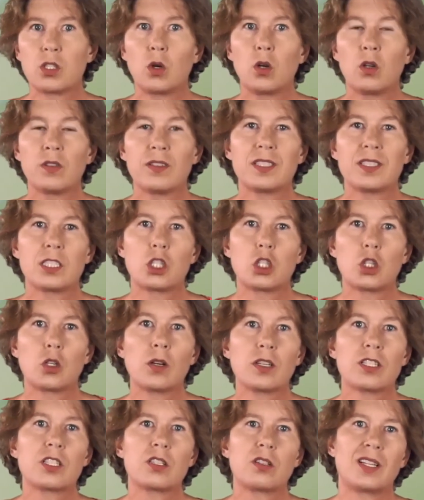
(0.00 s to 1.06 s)
called the
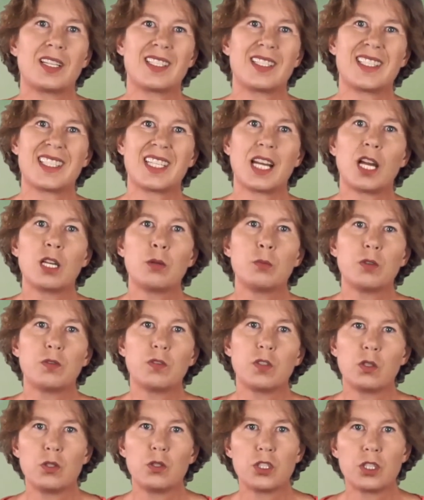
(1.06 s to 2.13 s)
trotterized time
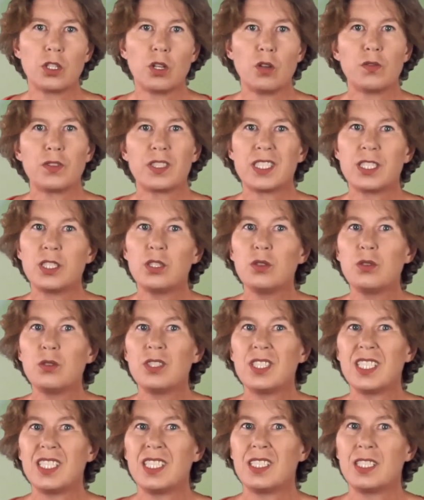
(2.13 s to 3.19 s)
evolution of a
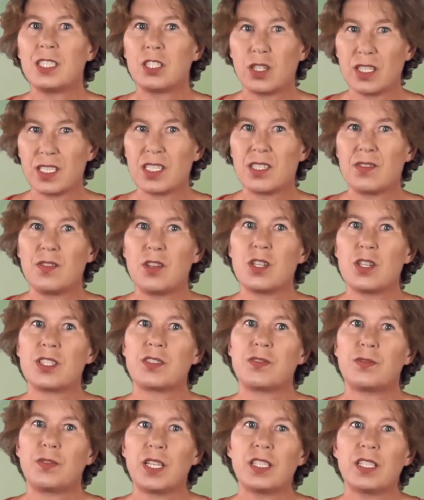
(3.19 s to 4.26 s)
2D
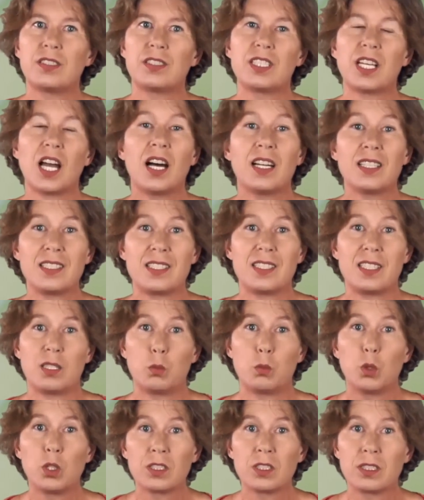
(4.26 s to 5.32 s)
transverse field
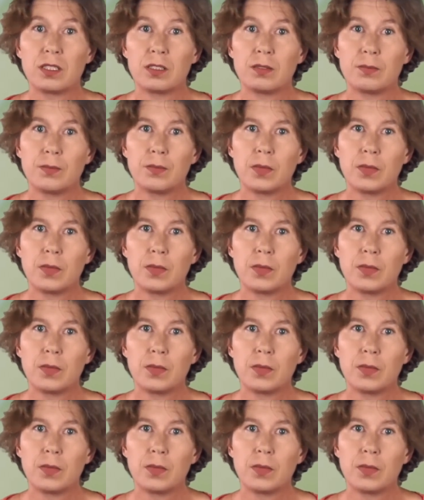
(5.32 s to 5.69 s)
Ising model.